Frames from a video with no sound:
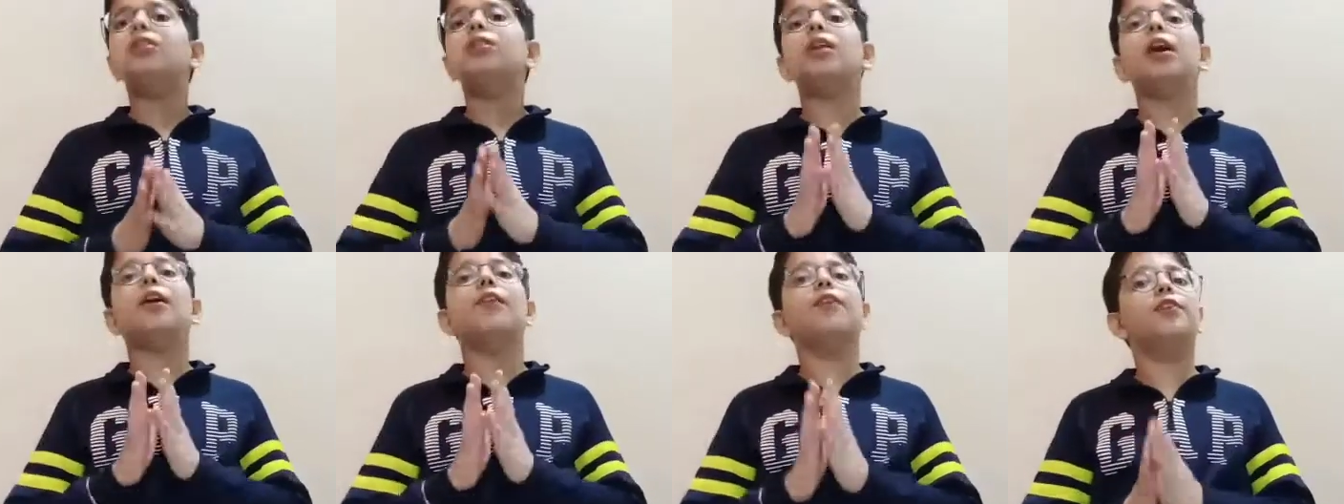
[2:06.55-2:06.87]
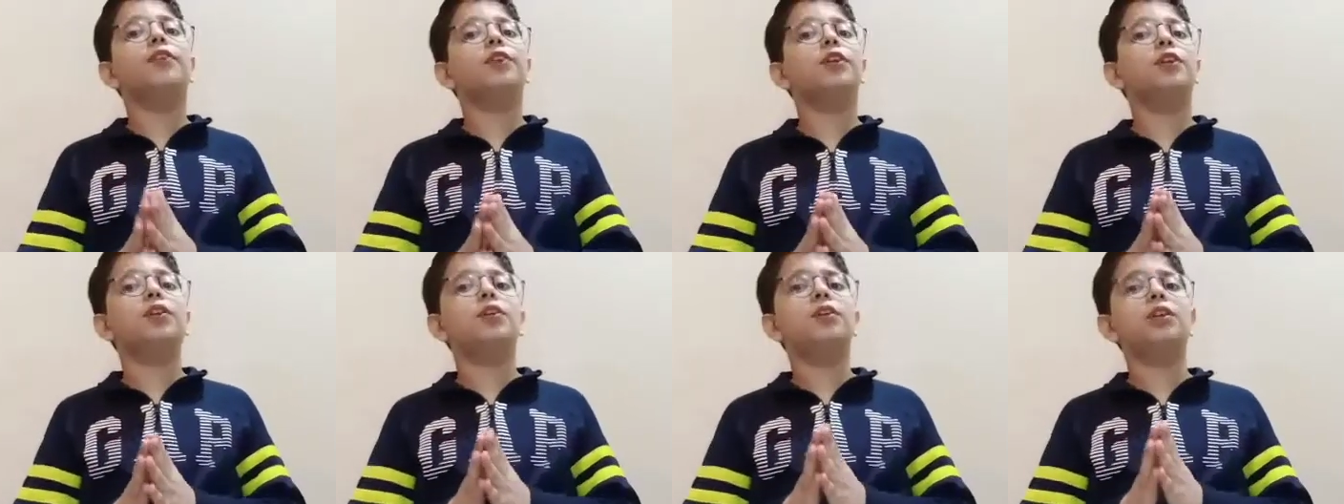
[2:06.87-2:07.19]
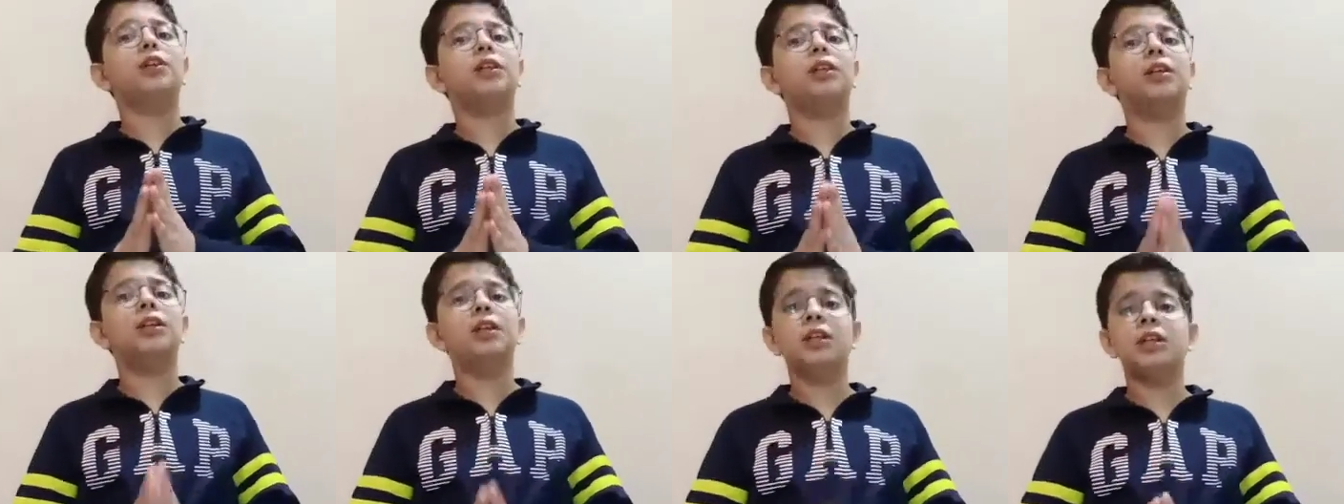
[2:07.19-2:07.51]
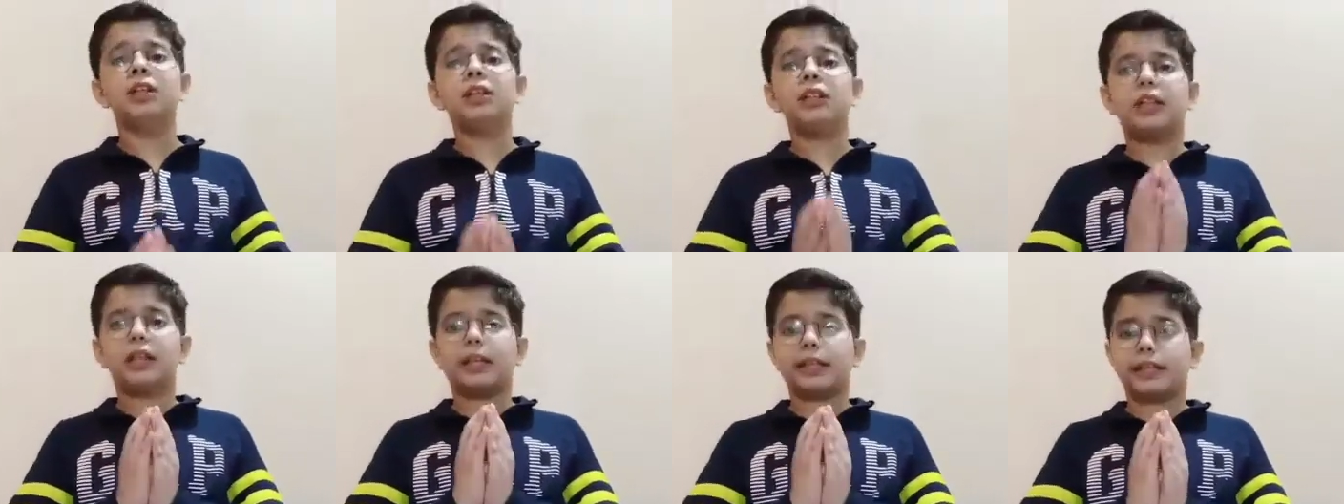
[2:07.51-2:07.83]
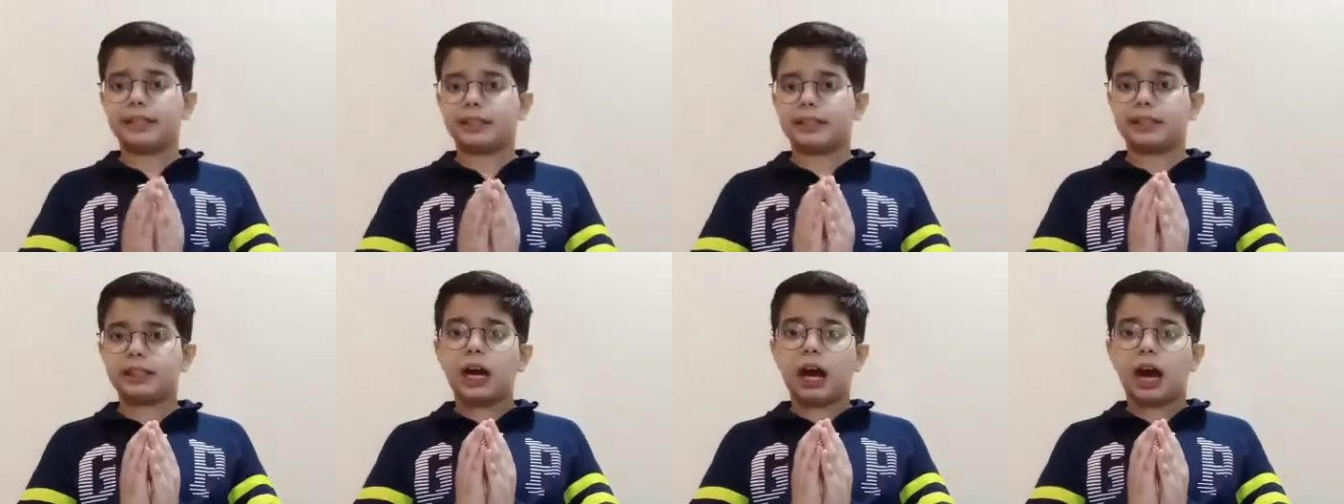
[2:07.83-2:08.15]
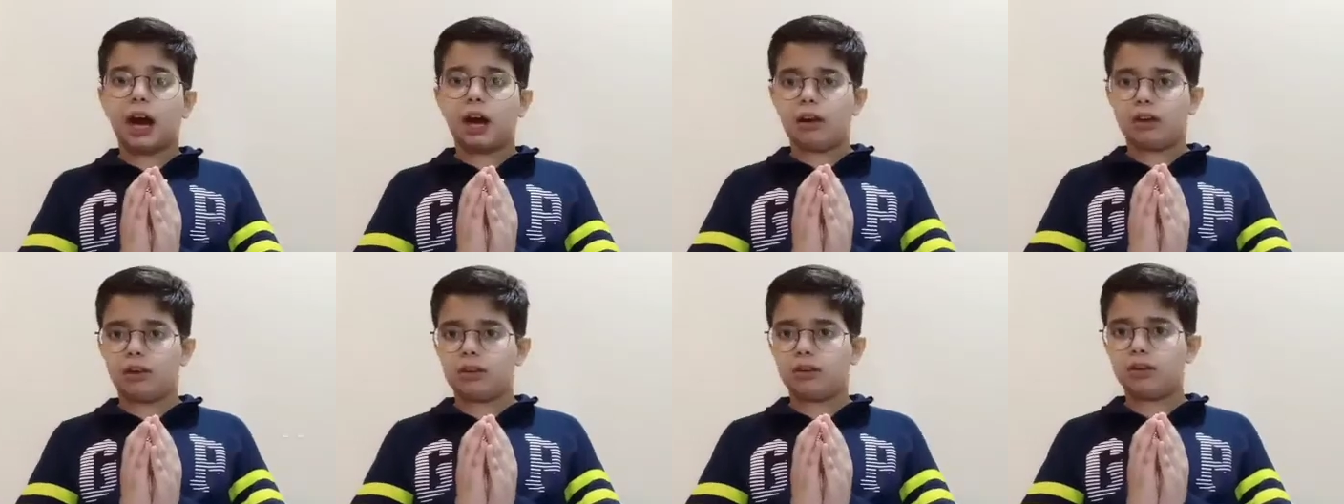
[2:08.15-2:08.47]
the flute, the
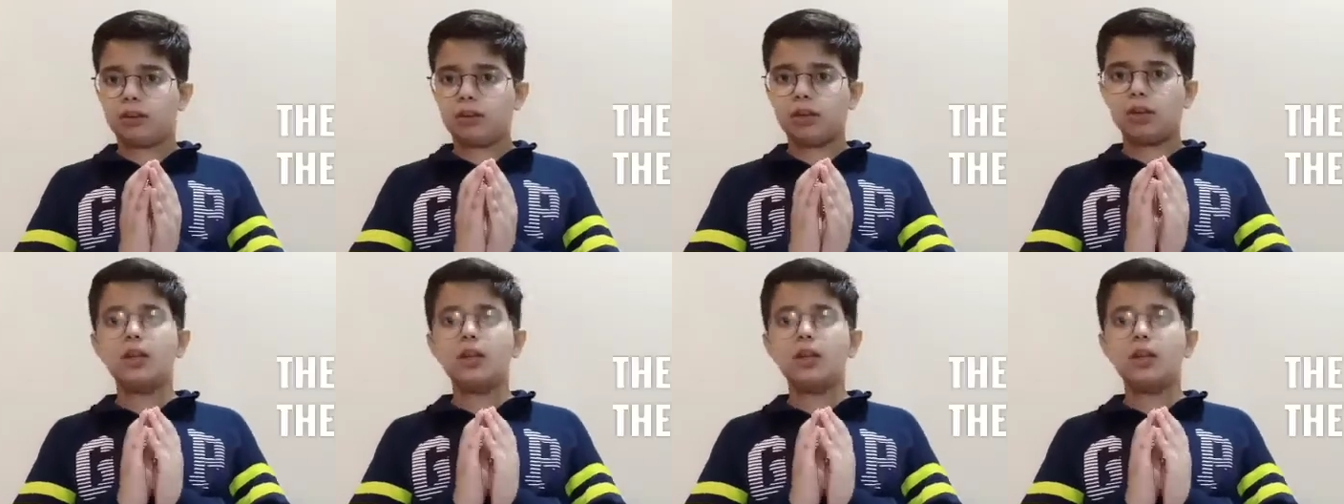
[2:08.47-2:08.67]
guitar.